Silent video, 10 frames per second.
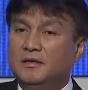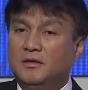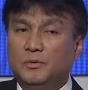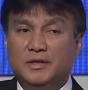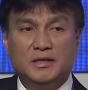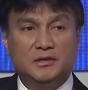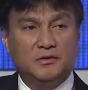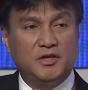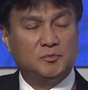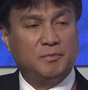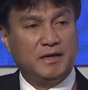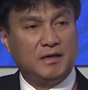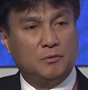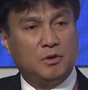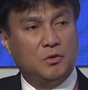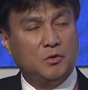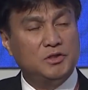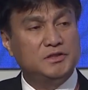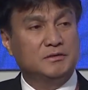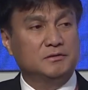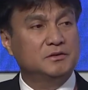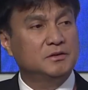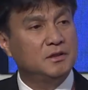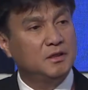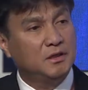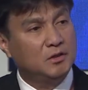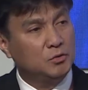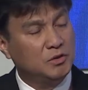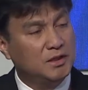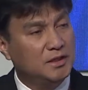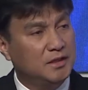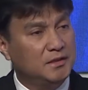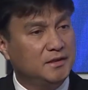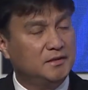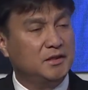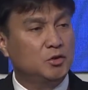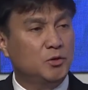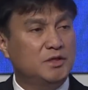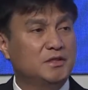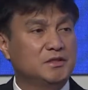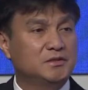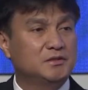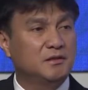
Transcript: We can trace back our origins to the early 1920s,